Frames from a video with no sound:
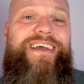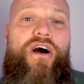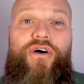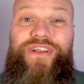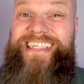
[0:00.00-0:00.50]

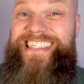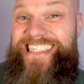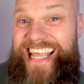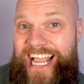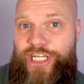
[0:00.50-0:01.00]
called
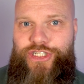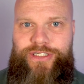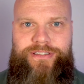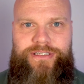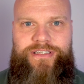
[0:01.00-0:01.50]

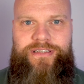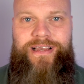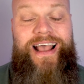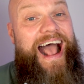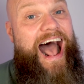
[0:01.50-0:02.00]
sections.
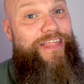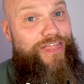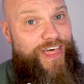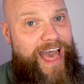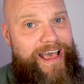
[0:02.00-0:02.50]

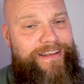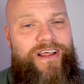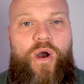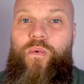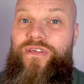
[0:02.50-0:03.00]
And then
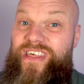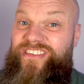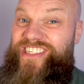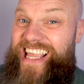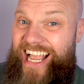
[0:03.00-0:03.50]
within
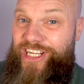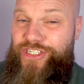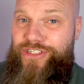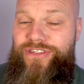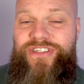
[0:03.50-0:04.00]

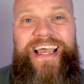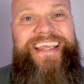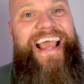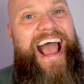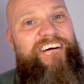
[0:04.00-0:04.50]
sections,
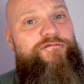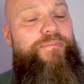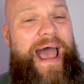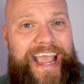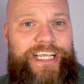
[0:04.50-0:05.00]
you have
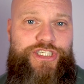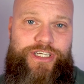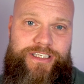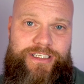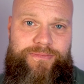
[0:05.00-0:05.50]

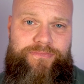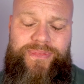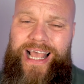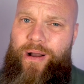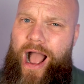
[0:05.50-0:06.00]
pages.
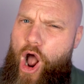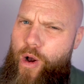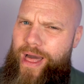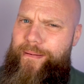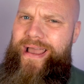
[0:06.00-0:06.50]
Now, I
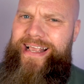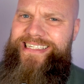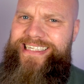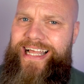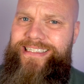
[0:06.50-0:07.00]
hope that makes
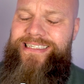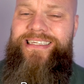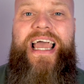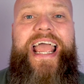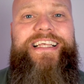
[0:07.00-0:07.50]
sense.
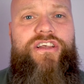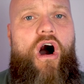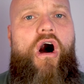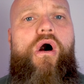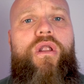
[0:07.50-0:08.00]
It's
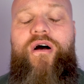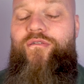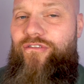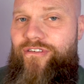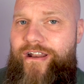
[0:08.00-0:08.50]
all
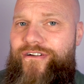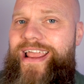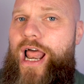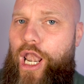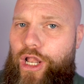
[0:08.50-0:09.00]

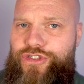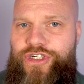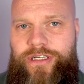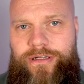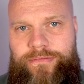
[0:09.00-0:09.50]
very
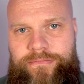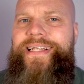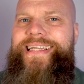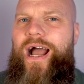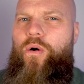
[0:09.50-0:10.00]
logical.
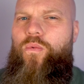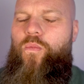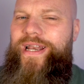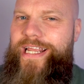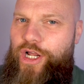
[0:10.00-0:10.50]
Now,
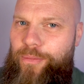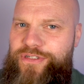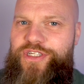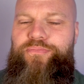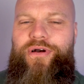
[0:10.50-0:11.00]
when it
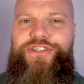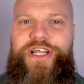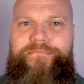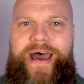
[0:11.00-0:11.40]
comes to project